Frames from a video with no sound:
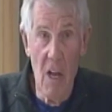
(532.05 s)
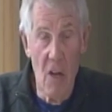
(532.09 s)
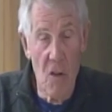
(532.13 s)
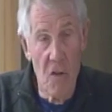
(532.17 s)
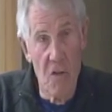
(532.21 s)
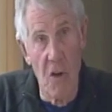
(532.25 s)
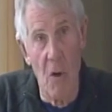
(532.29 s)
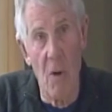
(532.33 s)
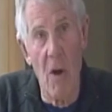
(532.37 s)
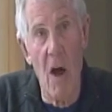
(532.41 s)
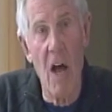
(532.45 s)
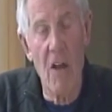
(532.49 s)

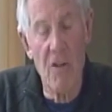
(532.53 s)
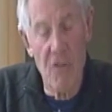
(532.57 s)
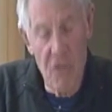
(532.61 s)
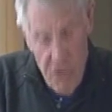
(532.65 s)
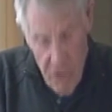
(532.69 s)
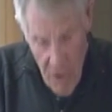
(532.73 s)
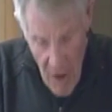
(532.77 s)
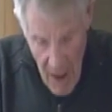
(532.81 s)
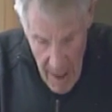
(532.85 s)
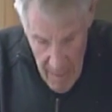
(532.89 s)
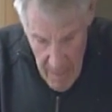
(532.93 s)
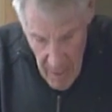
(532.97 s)
So
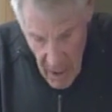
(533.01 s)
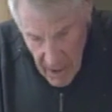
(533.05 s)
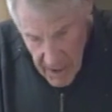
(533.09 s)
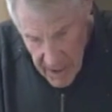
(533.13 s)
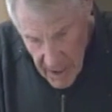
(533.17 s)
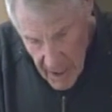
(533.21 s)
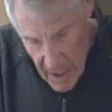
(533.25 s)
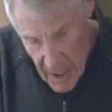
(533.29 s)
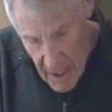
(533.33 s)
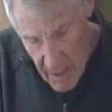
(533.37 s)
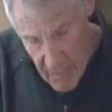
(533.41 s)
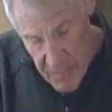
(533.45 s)
untrammeled,
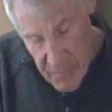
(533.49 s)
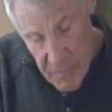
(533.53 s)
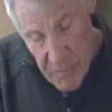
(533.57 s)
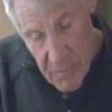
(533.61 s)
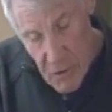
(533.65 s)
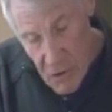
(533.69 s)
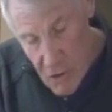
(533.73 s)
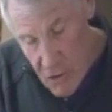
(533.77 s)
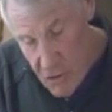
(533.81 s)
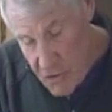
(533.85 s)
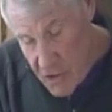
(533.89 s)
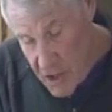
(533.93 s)
uh,
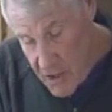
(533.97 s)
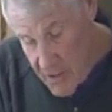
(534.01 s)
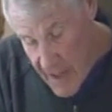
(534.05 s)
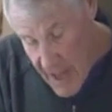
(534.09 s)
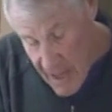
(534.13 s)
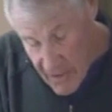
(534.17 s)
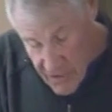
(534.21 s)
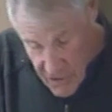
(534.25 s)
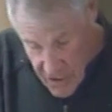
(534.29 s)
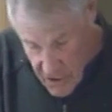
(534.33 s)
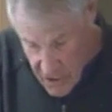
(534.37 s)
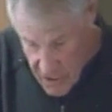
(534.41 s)
used in
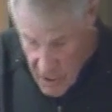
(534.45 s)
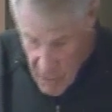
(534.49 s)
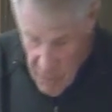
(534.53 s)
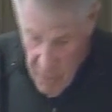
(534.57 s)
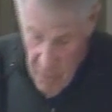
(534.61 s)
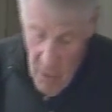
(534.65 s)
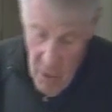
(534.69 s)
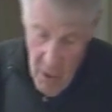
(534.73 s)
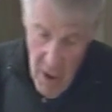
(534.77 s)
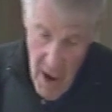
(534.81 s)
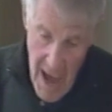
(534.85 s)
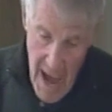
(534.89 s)
that
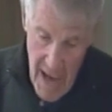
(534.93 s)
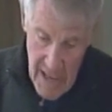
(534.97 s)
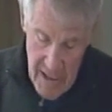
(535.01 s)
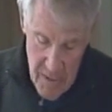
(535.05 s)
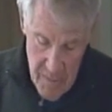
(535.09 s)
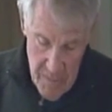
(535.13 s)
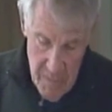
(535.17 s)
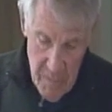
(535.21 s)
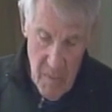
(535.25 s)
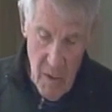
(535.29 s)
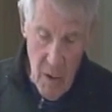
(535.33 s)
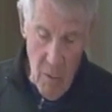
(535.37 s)
64 Act,
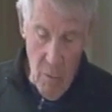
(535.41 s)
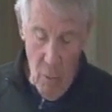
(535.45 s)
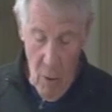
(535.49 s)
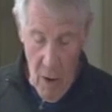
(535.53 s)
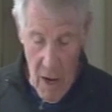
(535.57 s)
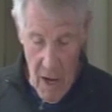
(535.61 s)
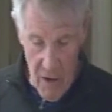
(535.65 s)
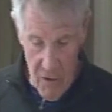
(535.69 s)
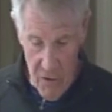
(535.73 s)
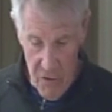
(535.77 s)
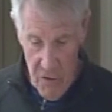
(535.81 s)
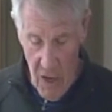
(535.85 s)

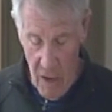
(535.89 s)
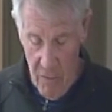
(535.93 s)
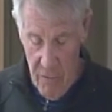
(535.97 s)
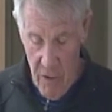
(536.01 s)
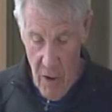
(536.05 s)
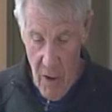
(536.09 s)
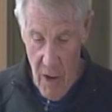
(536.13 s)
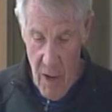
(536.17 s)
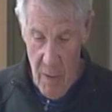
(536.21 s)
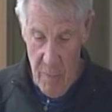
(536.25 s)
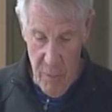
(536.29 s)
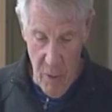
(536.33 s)
was a
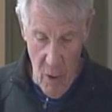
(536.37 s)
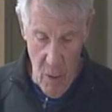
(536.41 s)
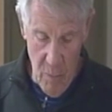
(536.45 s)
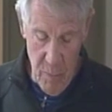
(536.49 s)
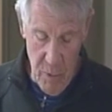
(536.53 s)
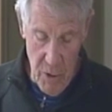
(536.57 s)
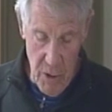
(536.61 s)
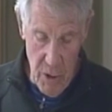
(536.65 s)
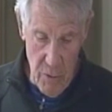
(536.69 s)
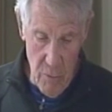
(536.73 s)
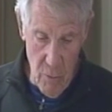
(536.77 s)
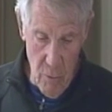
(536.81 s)
very
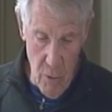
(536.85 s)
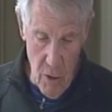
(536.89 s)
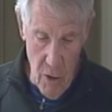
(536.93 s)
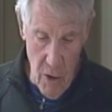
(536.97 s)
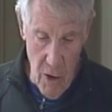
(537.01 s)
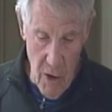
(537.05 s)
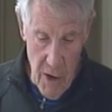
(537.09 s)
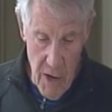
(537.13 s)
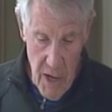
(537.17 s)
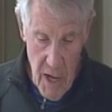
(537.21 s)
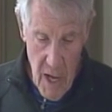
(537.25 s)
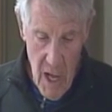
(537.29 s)
appropriate
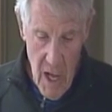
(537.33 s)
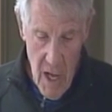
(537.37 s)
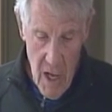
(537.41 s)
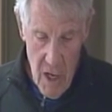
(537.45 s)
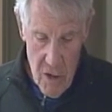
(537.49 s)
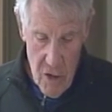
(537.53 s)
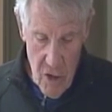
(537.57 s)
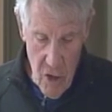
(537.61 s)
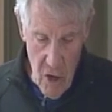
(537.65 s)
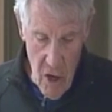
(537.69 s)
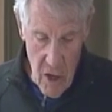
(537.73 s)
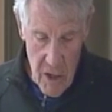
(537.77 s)
word
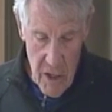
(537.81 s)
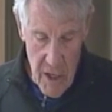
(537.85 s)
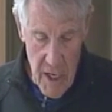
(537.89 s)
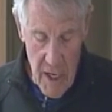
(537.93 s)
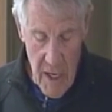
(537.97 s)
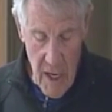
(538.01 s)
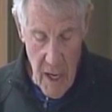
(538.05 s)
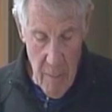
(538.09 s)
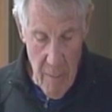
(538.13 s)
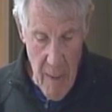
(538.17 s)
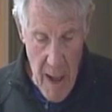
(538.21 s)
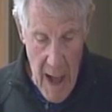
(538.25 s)

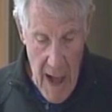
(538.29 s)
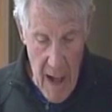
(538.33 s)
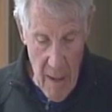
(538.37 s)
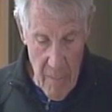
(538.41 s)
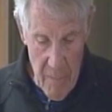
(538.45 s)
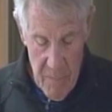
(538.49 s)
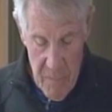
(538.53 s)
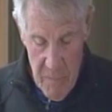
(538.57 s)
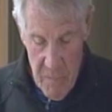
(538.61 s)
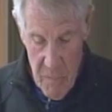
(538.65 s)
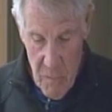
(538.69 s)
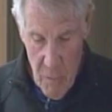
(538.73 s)
talking about
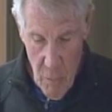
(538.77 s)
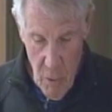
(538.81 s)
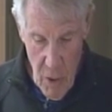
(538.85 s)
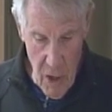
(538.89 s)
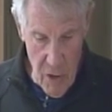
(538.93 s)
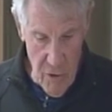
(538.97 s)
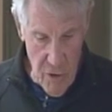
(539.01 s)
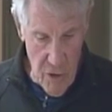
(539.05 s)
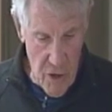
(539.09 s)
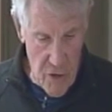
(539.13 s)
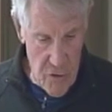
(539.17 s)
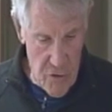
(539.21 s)

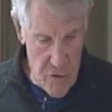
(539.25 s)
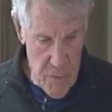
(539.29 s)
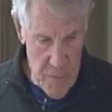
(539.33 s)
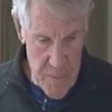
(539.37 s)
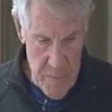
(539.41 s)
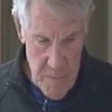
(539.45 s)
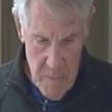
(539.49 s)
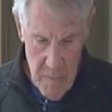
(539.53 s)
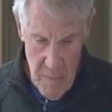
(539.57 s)
wilderness.